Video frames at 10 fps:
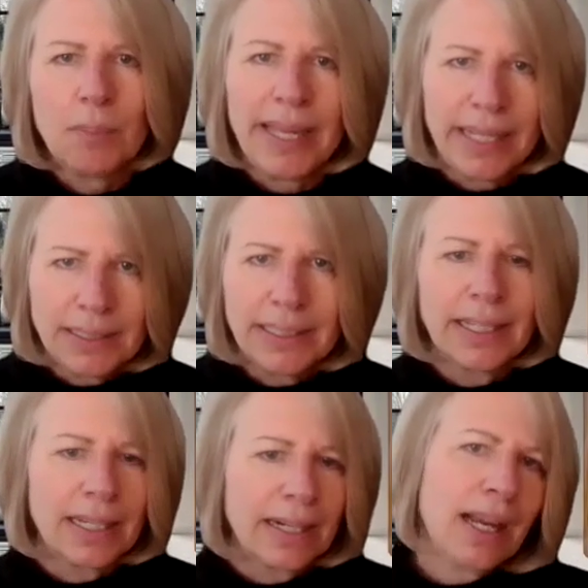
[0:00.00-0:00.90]

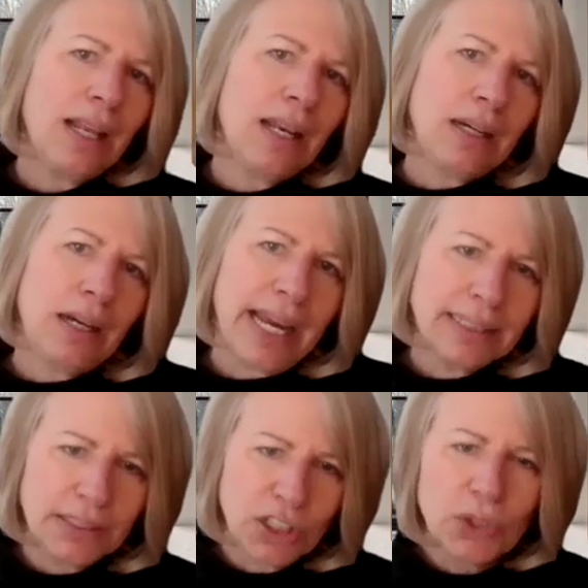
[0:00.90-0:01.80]
Painting and color
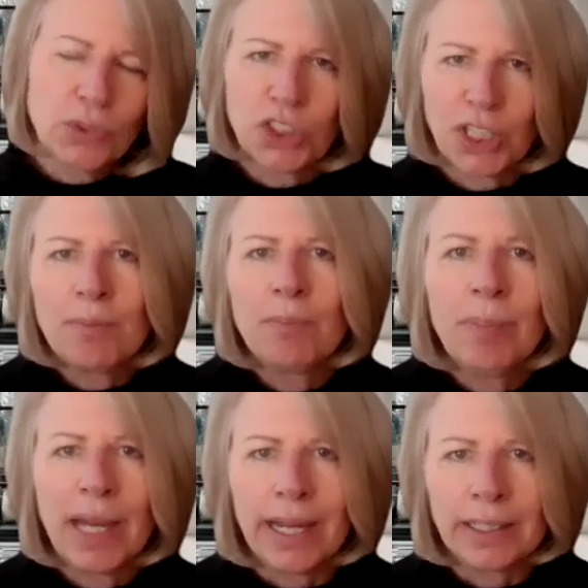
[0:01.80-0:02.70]
has a huge
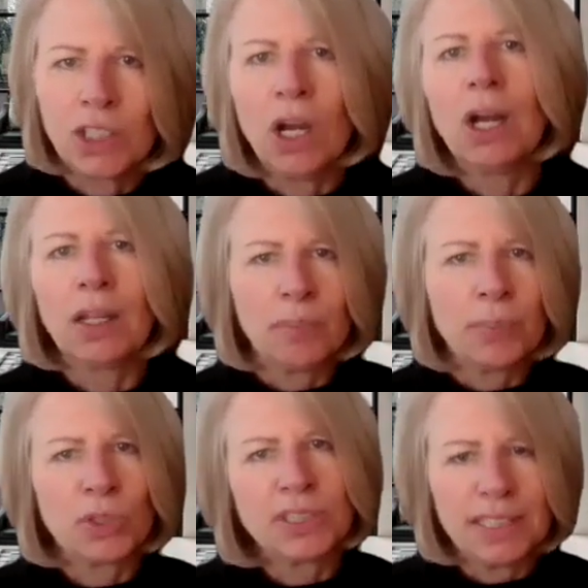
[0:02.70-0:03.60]
impact on
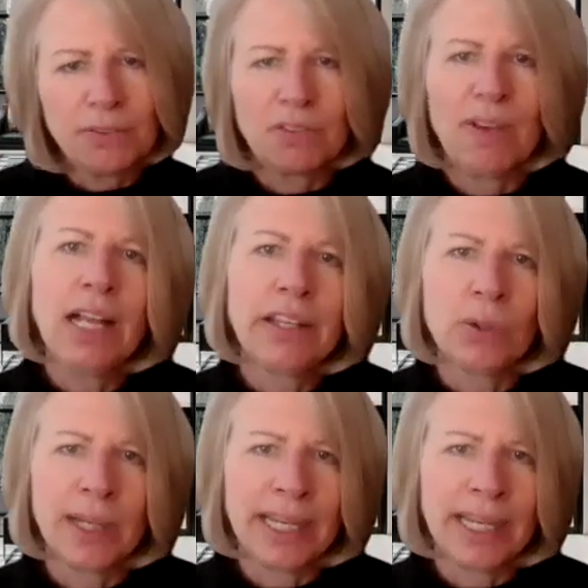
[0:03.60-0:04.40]
perceived value.